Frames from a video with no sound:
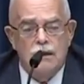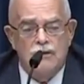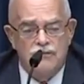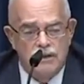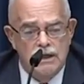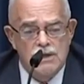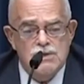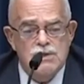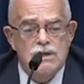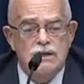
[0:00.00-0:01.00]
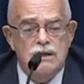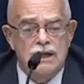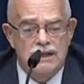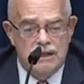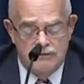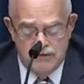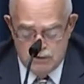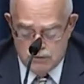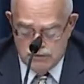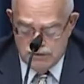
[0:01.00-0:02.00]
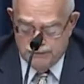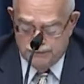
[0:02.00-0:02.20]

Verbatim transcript: affiliates and individuals.